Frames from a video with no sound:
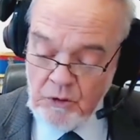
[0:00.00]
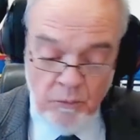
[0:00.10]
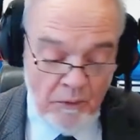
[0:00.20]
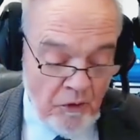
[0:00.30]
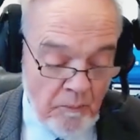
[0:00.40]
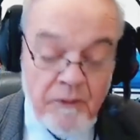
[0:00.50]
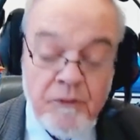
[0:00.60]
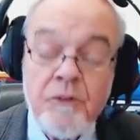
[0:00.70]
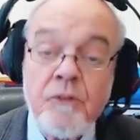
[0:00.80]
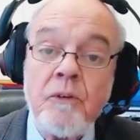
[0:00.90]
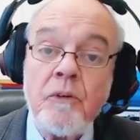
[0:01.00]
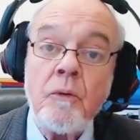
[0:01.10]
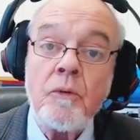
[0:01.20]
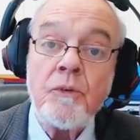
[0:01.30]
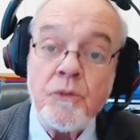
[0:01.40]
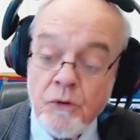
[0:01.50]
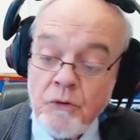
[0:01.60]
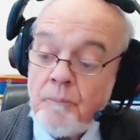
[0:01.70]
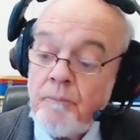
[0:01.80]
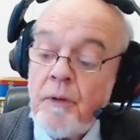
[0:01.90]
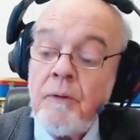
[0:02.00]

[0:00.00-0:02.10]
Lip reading: The ones that my sister-in-law's, two of them,